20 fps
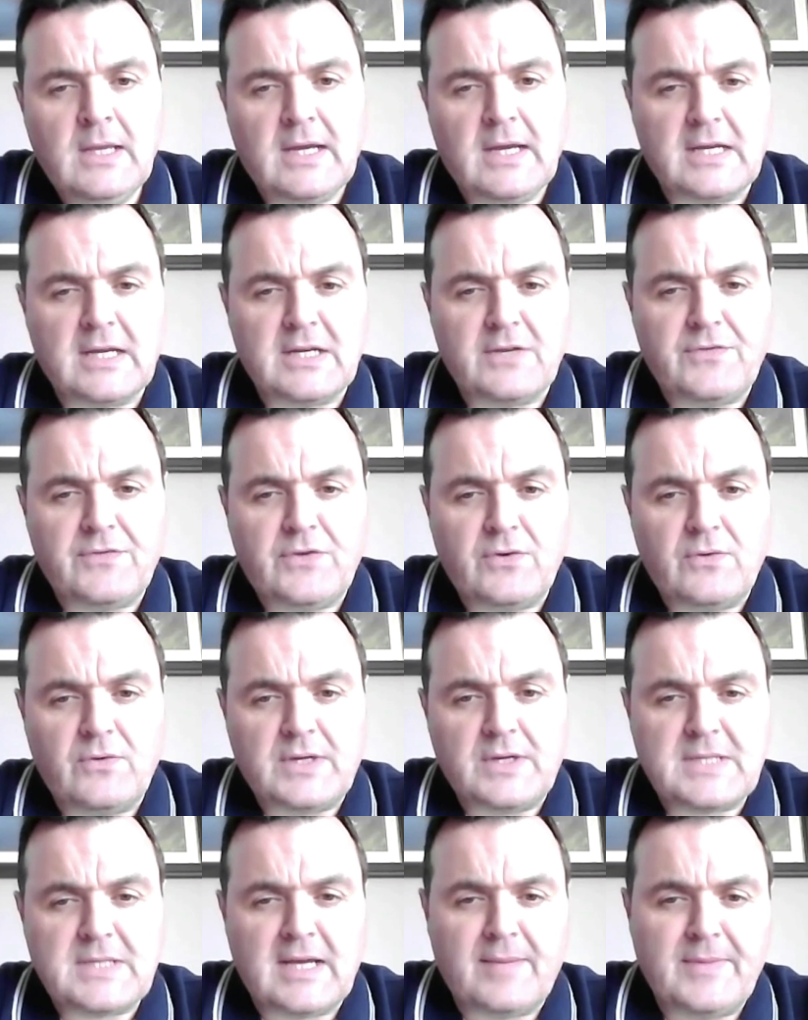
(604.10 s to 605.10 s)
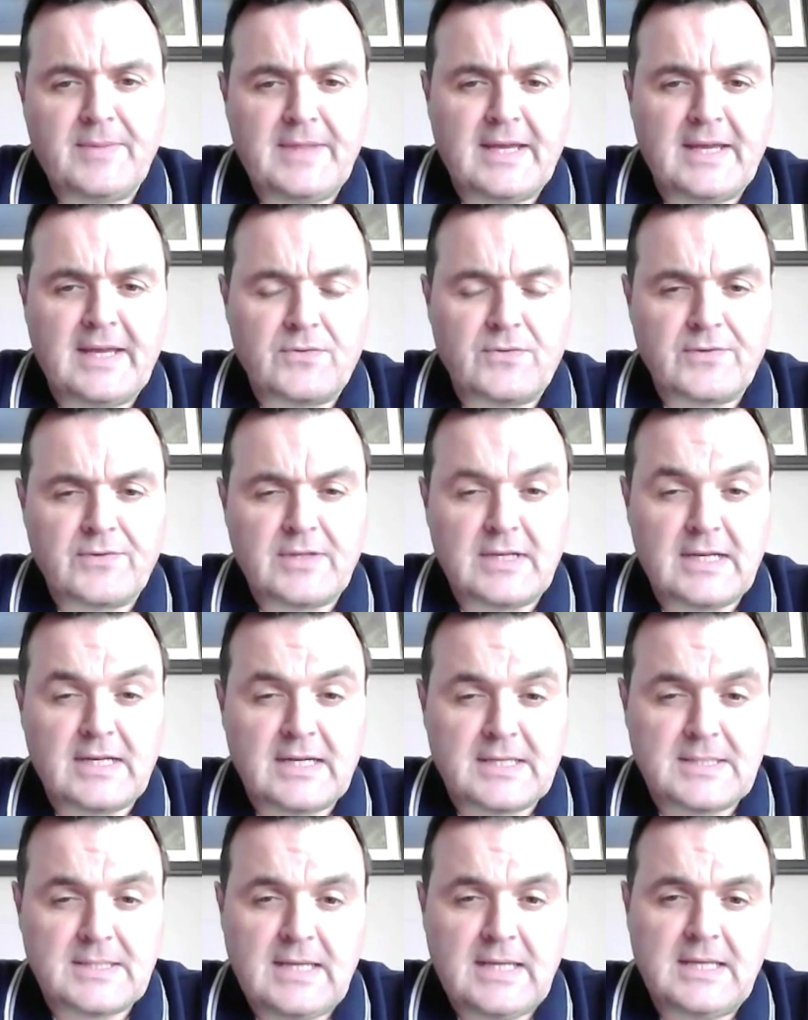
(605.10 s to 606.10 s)
and if you examine that over the
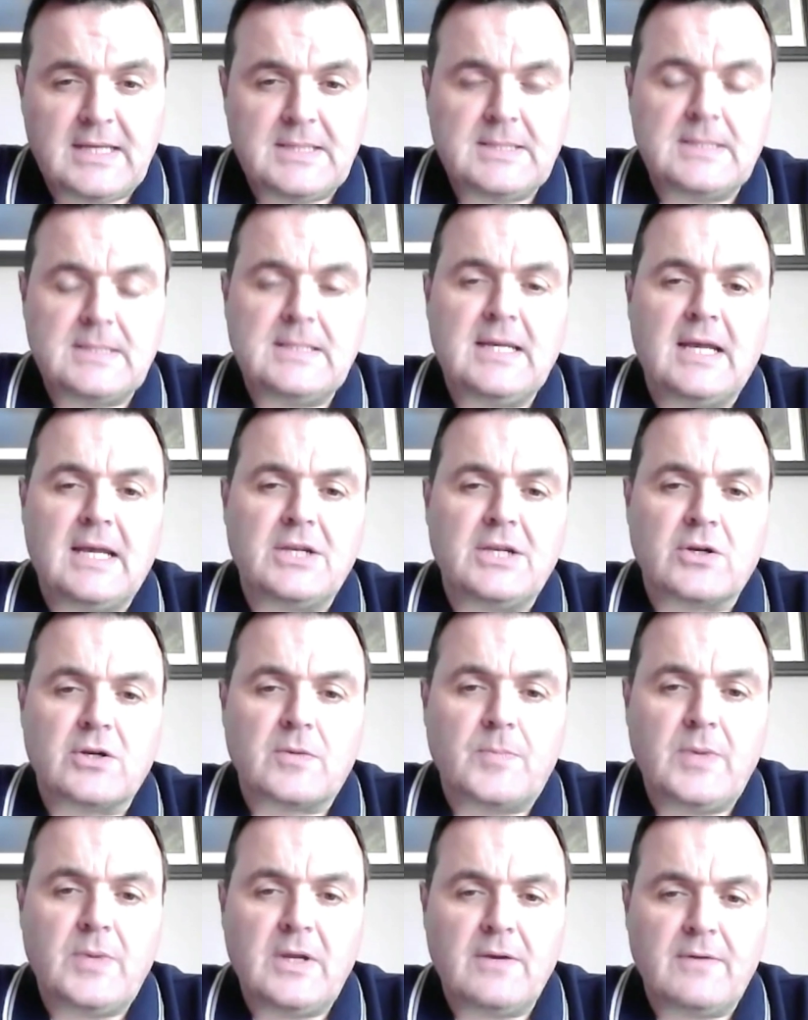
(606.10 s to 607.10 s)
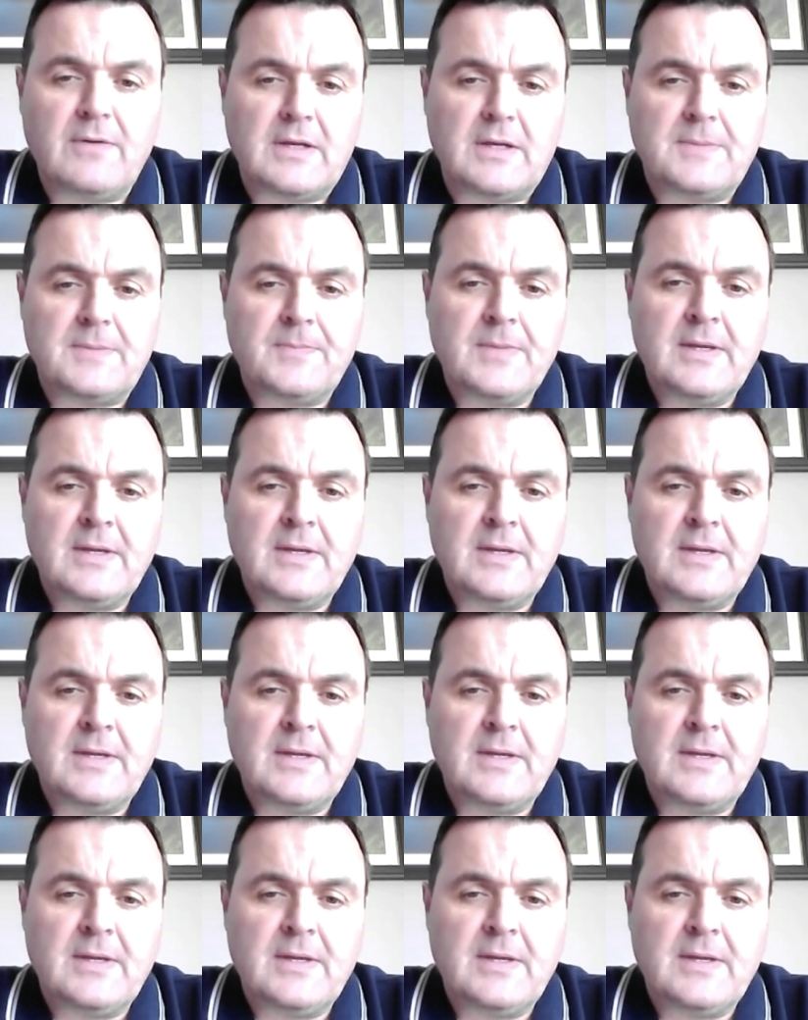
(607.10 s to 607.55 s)
last 8 to 10 year period,